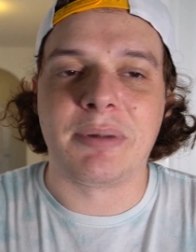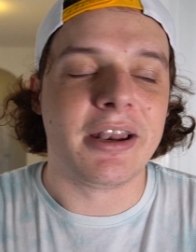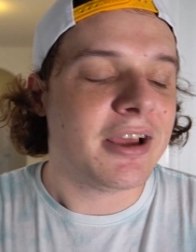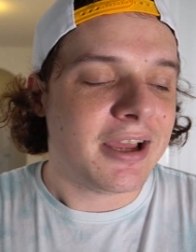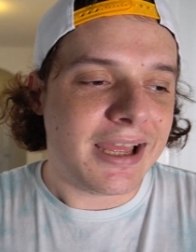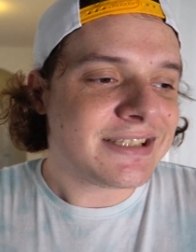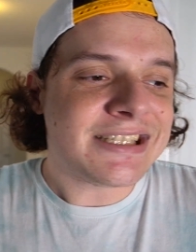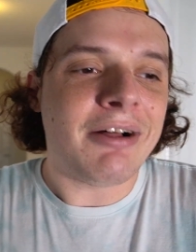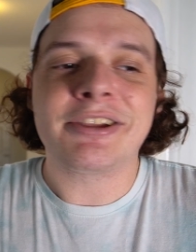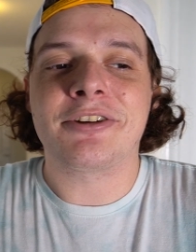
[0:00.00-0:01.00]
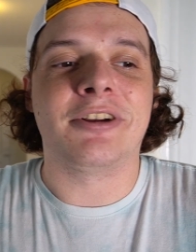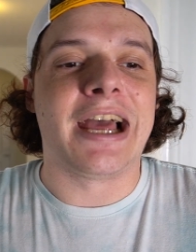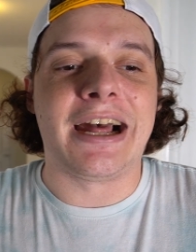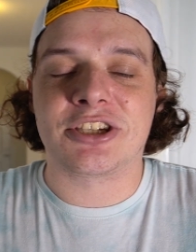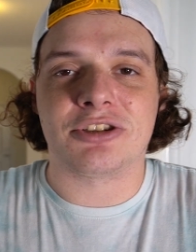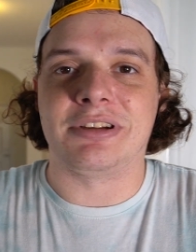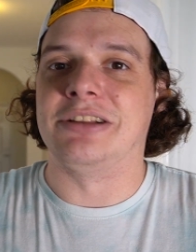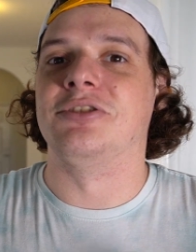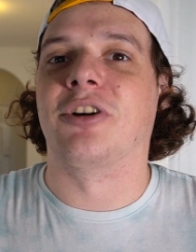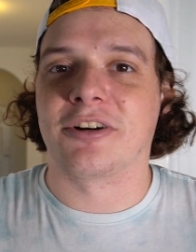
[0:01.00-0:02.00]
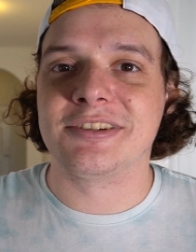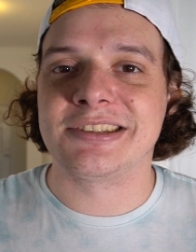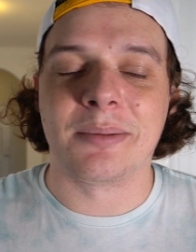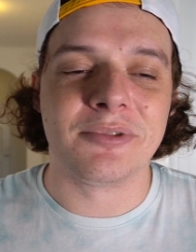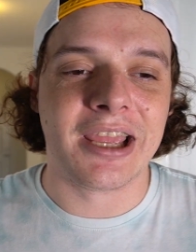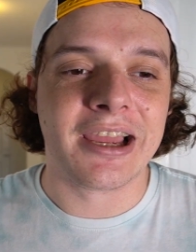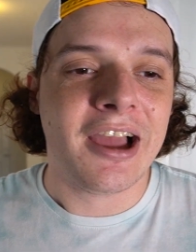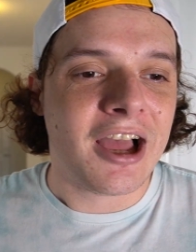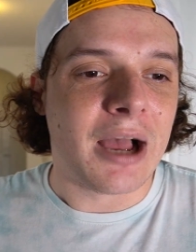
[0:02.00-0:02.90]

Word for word: but it's not like you're gonna actually learn something